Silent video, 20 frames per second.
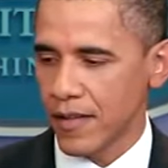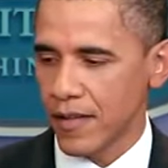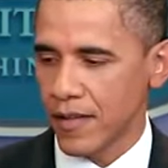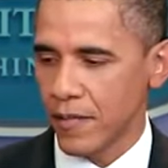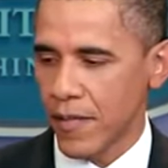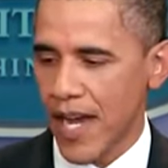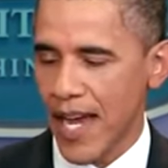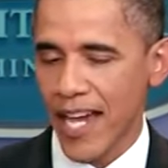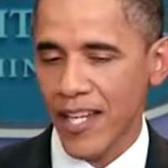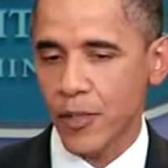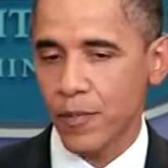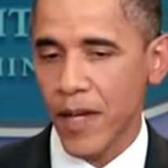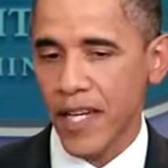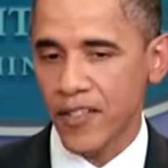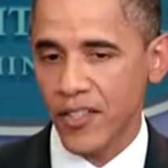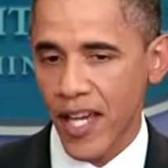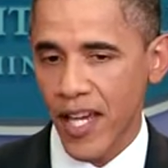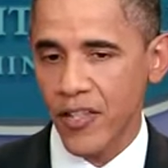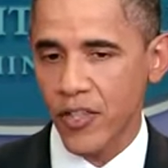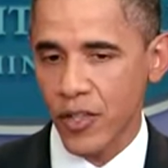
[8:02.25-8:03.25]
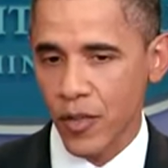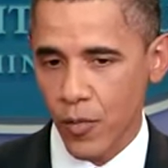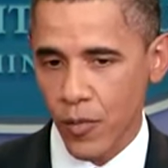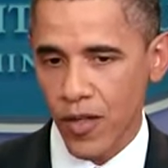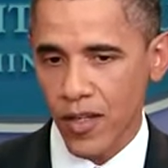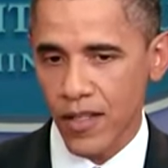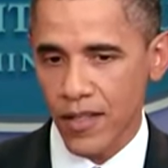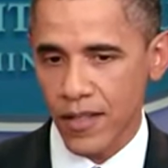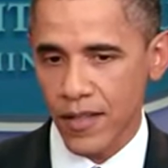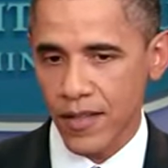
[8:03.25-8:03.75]
my expectation
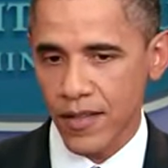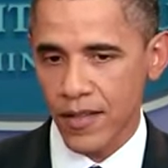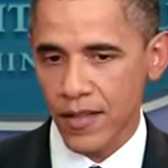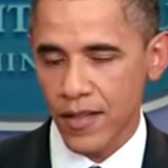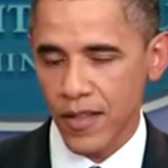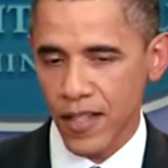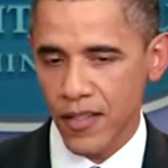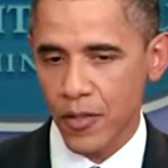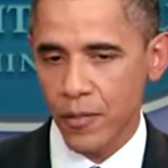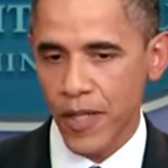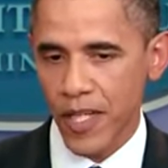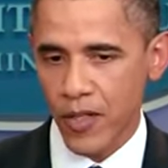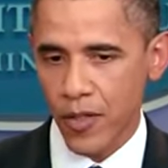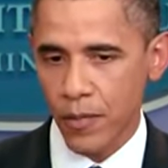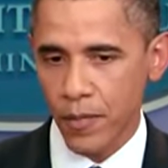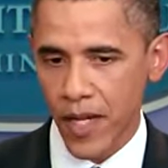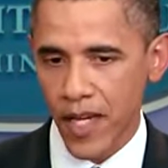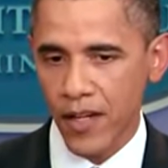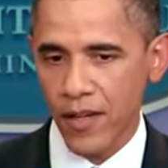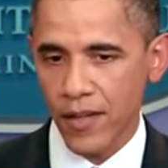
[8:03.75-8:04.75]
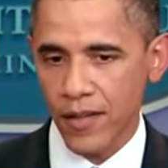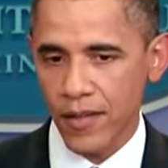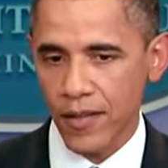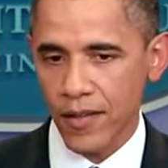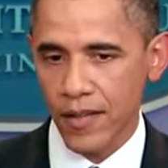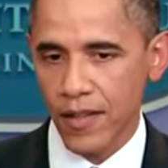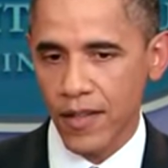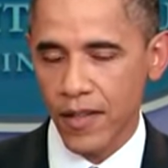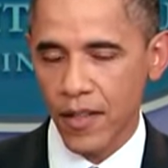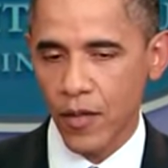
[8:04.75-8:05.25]
was that Speaker Boehner
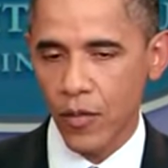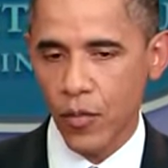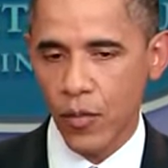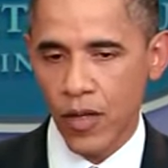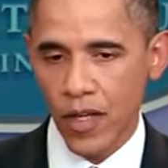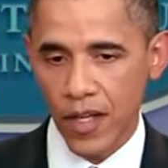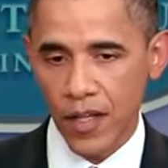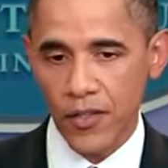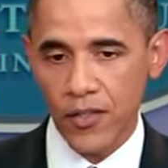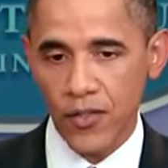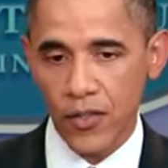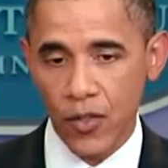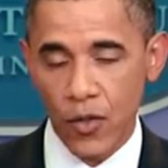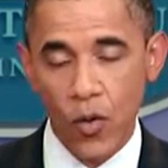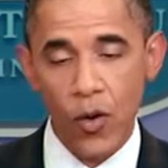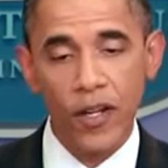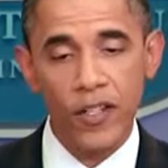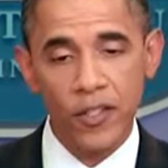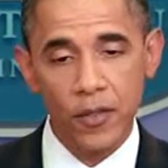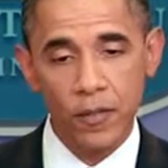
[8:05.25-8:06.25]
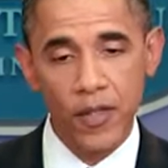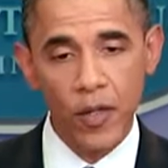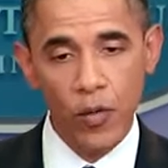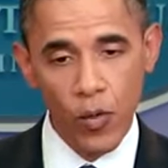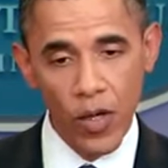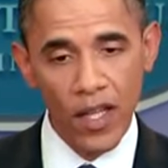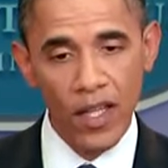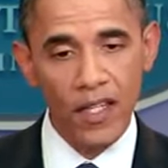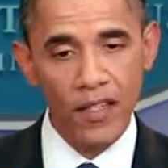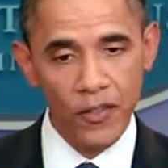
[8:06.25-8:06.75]
was going to be
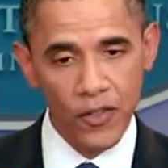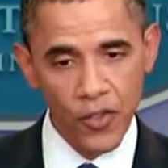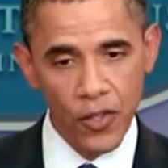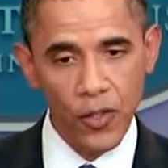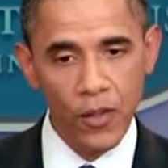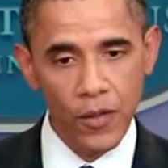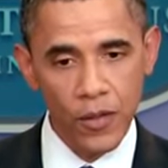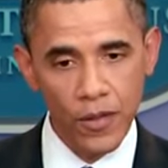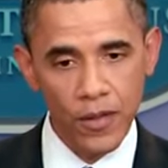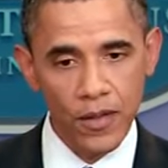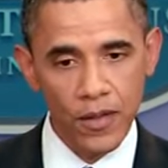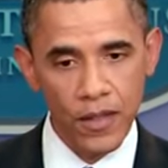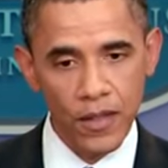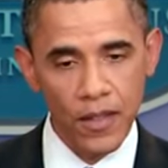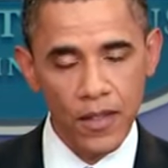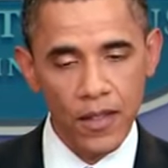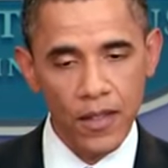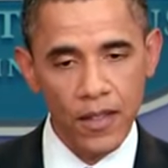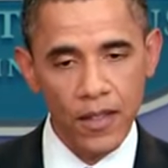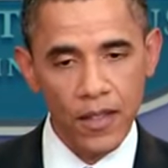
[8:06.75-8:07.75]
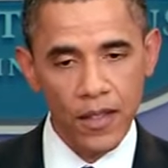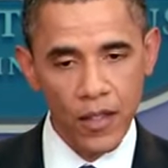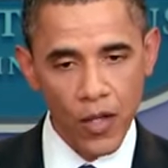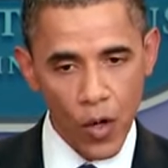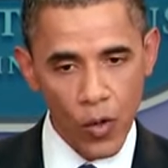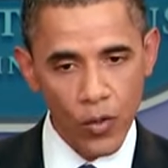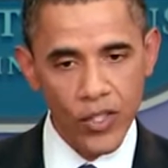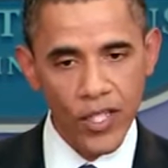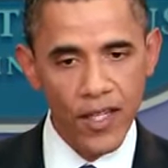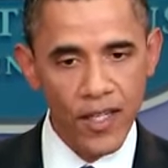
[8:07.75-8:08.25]
willing to
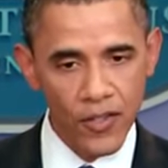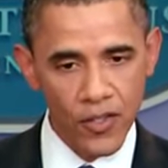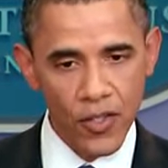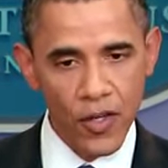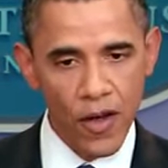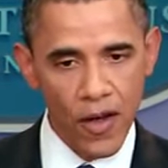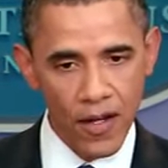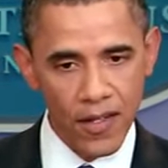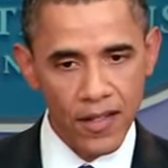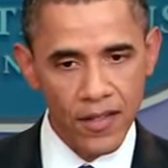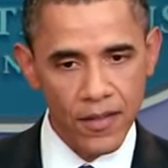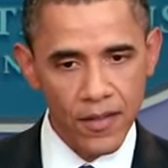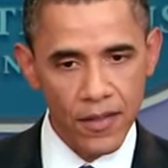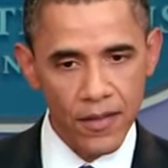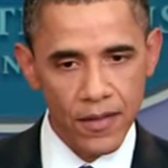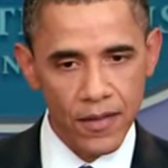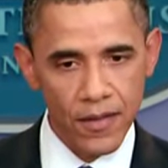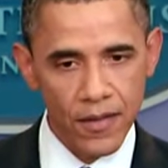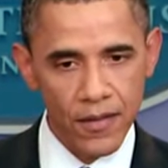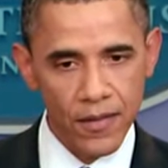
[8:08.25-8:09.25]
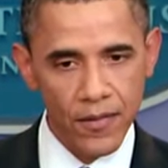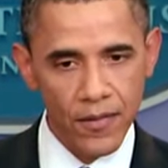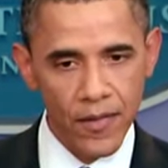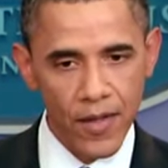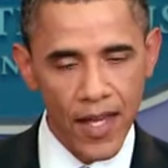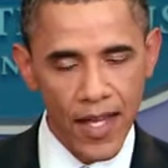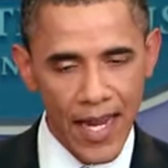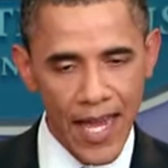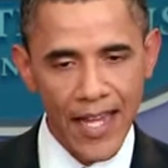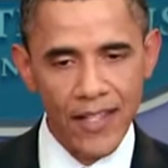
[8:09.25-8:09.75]
go to his caucus
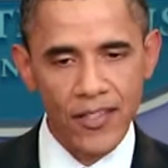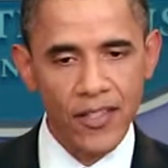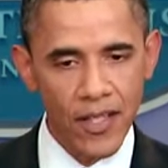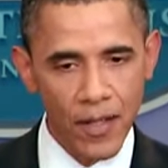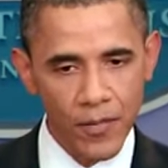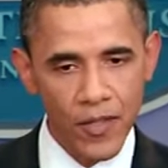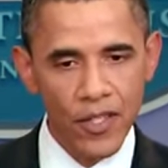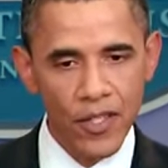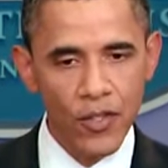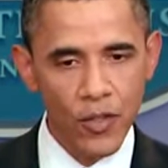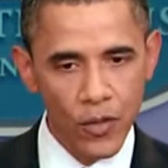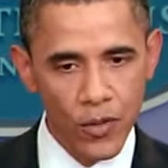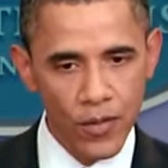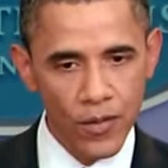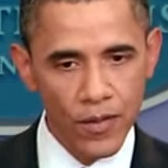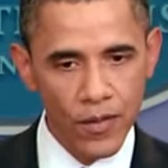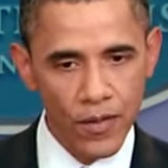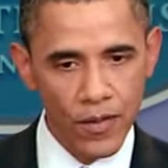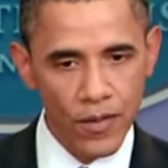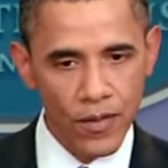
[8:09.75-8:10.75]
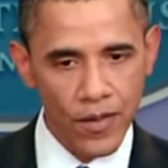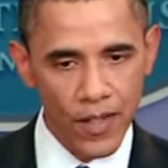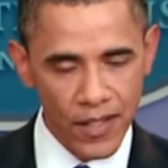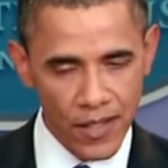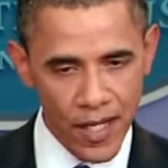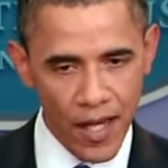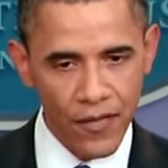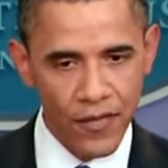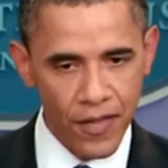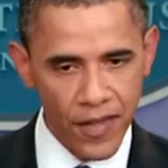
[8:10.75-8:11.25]
and ask them to do the
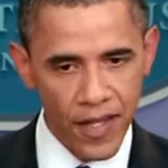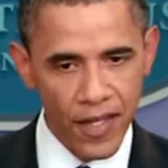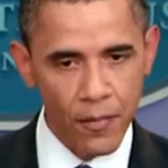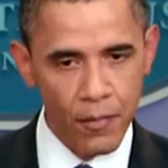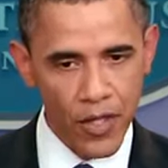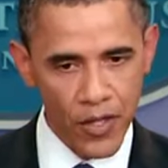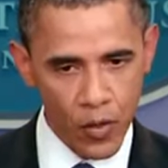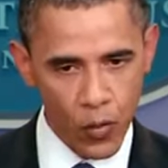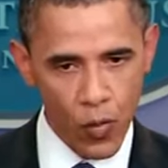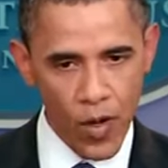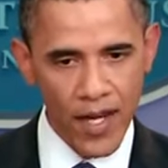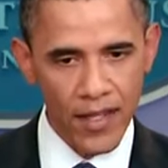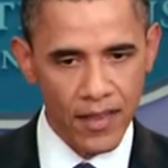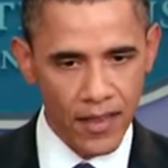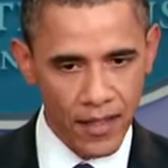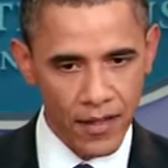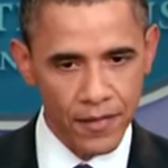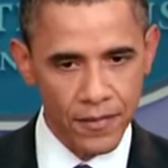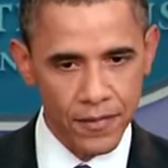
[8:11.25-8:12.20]
tough thing but the right thing.